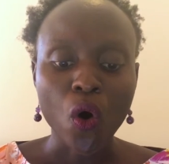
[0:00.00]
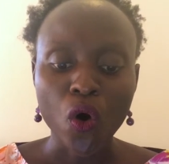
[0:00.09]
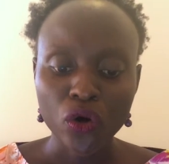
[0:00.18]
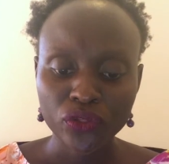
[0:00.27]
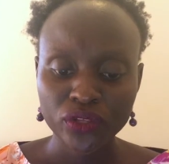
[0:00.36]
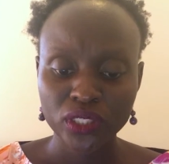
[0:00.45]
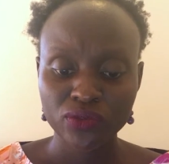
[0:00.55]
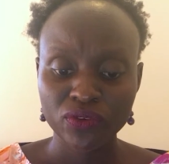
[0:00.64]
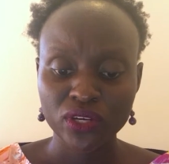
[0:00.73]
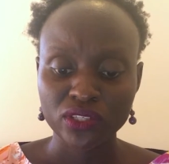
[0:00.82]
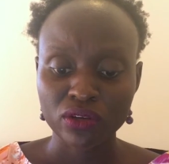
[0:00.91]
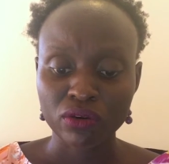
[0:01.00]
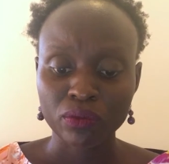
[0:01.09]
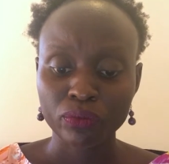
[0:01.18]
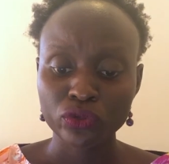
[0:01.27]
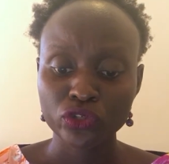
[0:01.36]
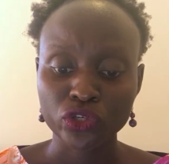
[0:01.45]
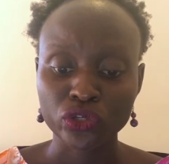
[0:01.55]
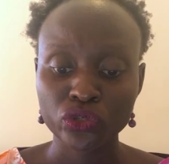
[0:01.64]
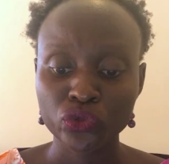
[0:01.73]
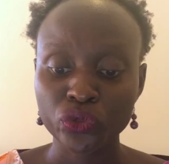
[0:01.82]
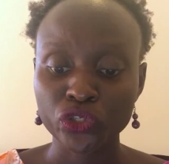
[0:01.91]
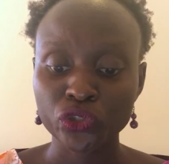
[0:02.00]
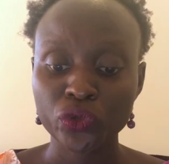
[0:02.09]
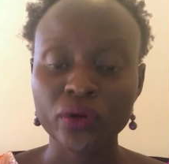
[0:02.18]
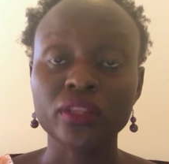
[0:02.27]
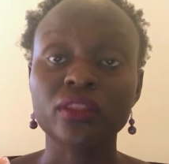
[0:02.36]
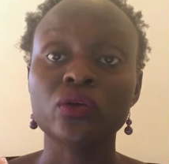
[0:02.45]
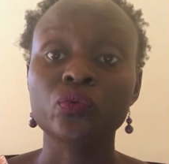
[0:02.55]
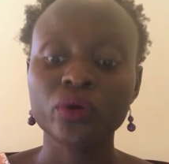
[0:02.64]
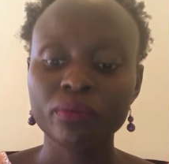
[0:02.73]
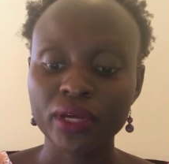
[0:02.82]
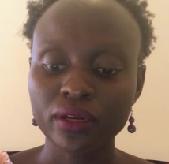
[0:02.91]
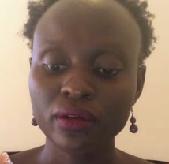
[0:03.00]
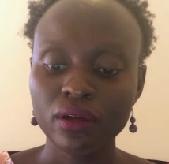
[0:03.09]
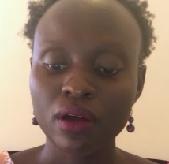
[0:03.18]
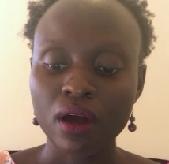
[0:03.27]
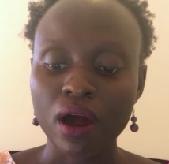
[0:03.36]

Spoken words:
All these spheres are important to ensuring that women